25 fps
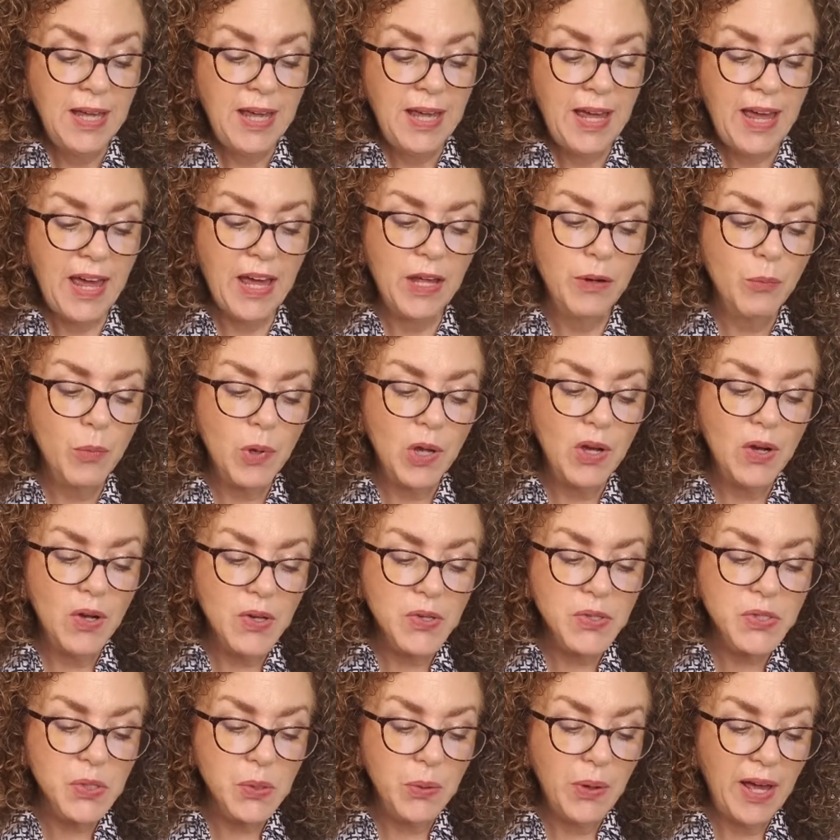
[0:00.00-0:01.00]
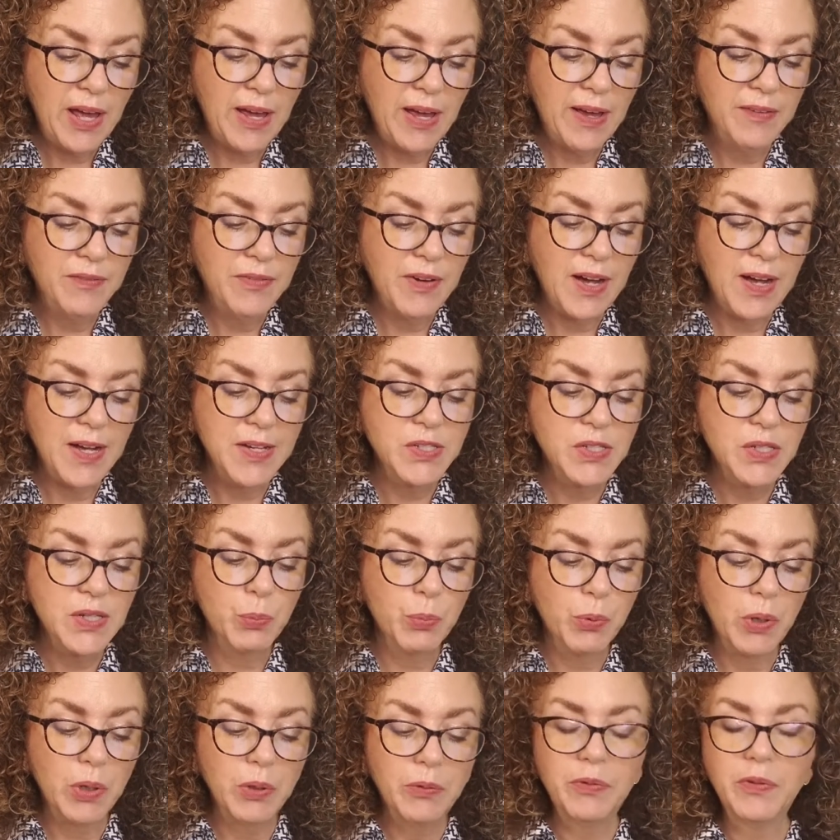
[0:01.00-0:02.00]
And we also have
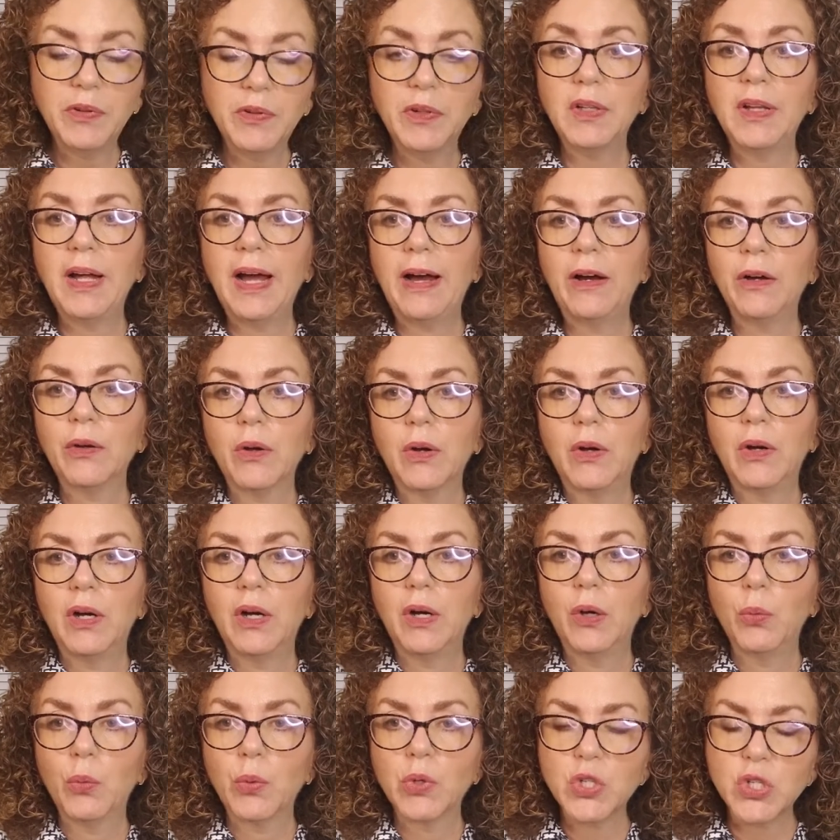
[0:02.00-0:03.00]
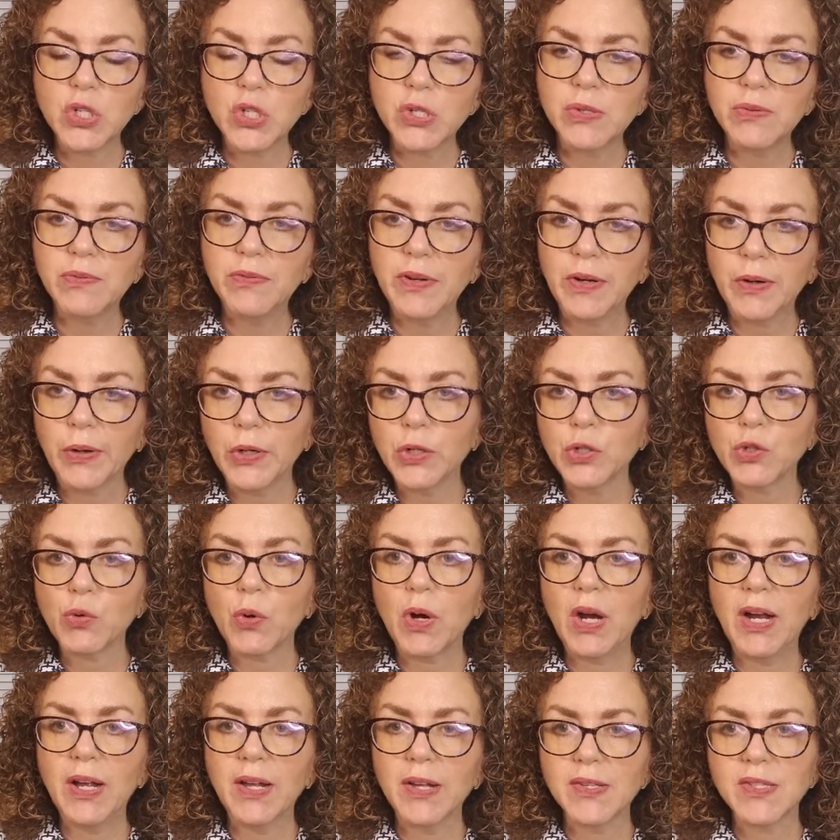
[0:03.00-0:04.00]
isopropyl alcohol, which is a very
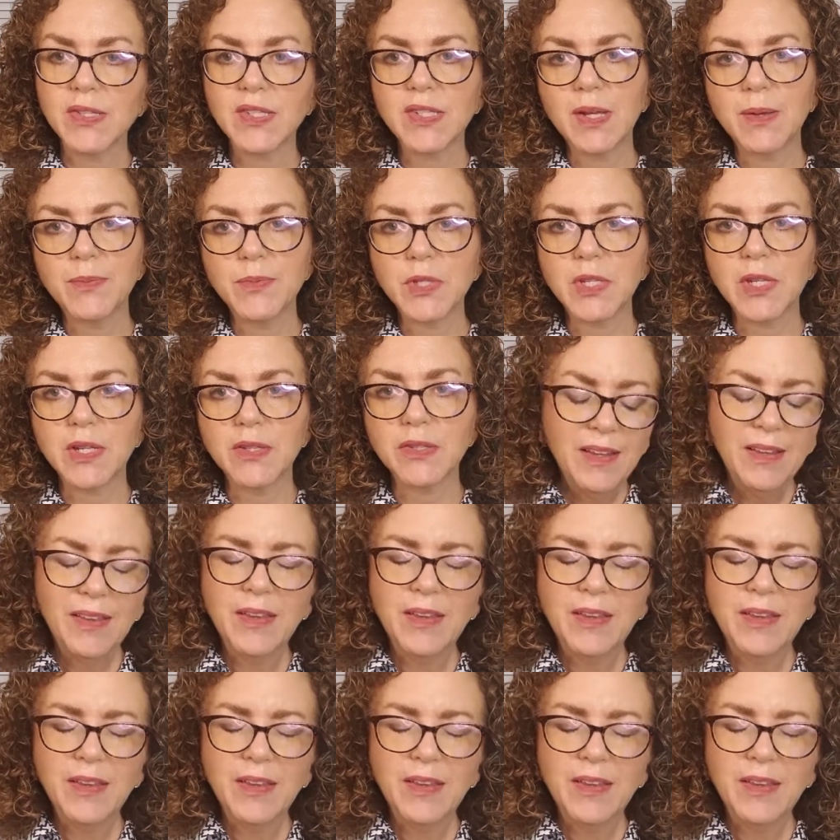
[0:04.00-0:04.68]
drying substance.